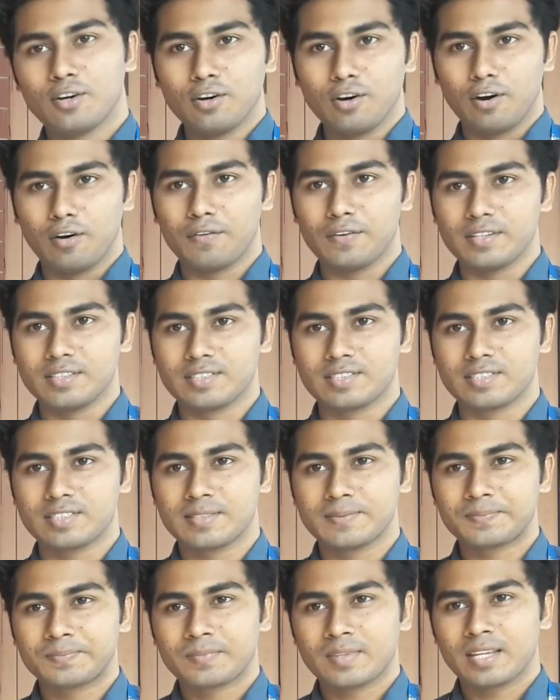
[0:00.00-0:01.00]
no offense,
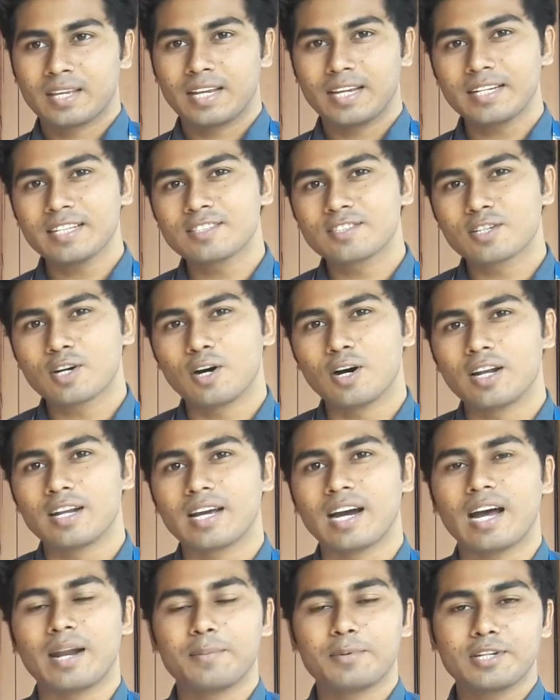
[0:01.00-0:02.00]
it is called
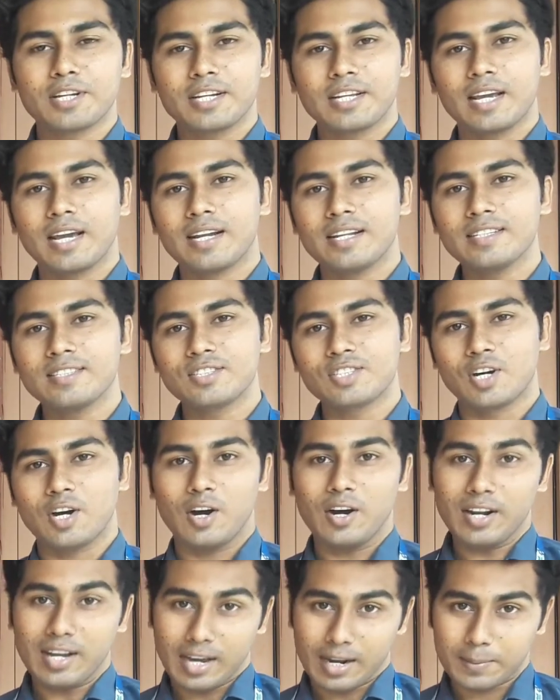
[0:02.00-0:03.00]
arbitrary arrest
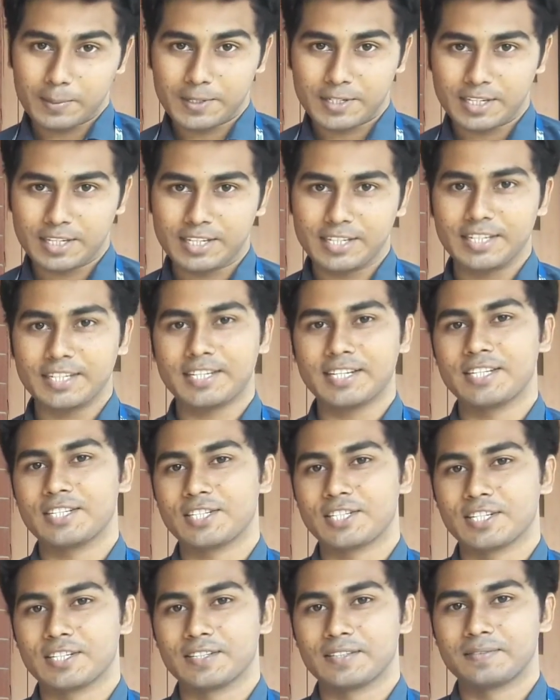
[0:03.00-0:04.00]
or arbitrary
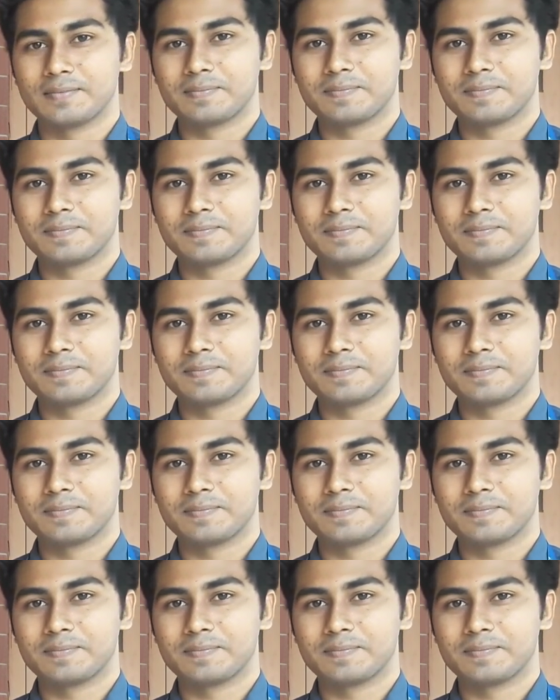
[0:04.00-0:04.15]
detention.